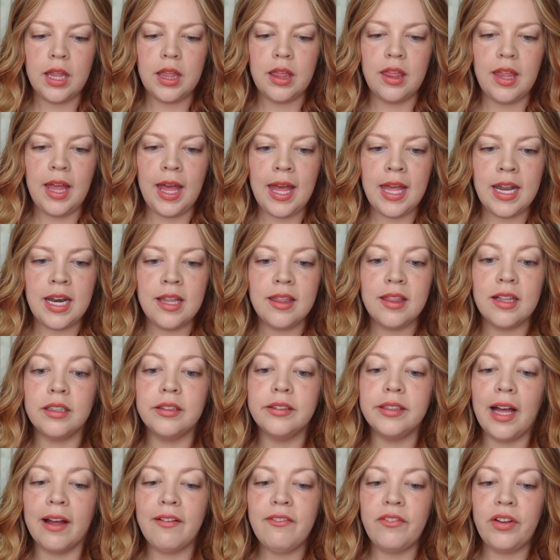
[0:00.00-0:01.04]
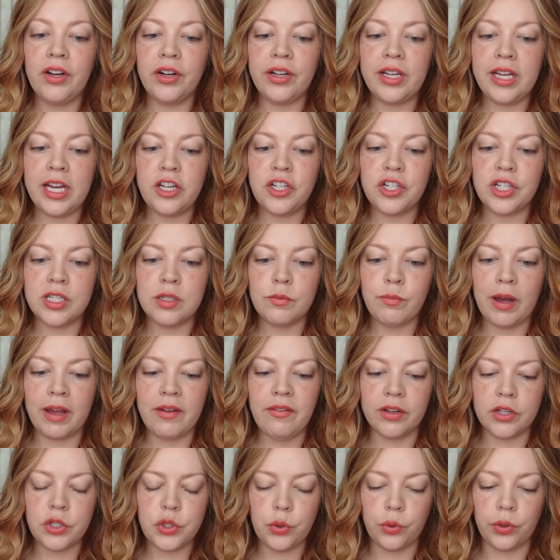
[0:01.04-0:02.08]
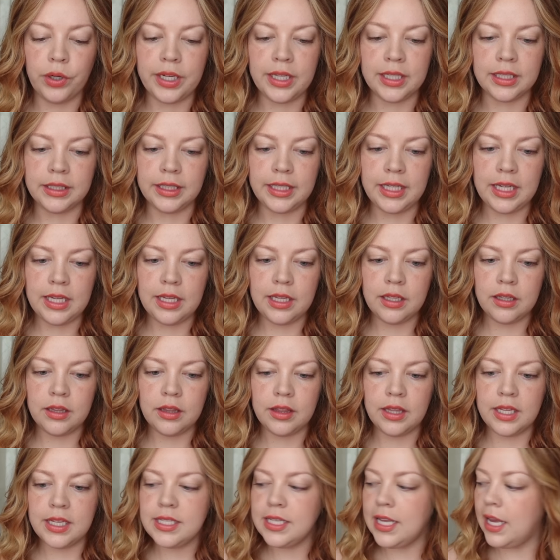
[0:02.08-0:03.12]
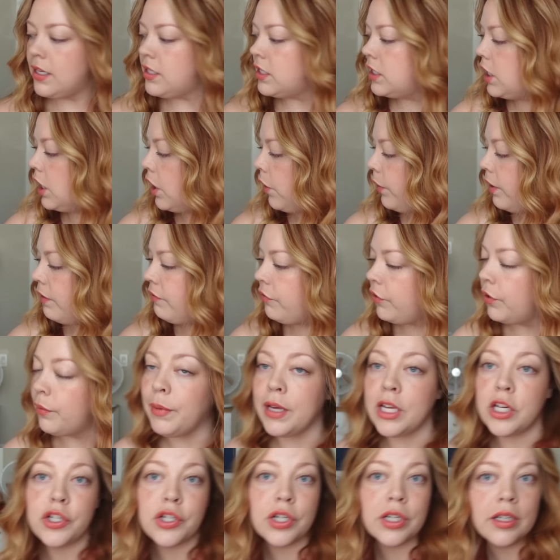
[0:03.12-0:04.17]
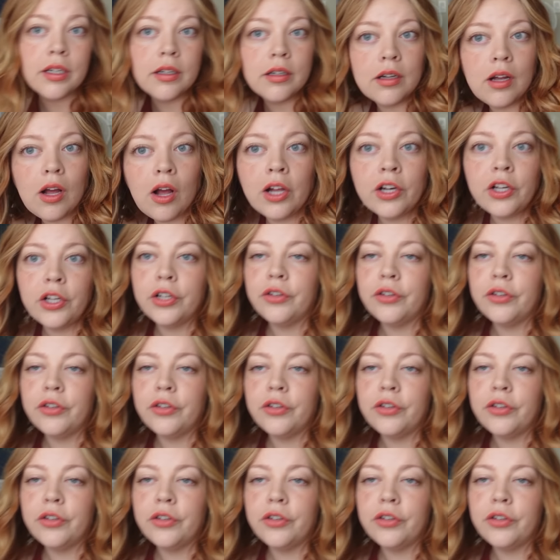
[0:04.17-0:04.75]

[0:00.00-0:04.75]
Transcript: Then The Love Variations by Victoria Lee. This has no information on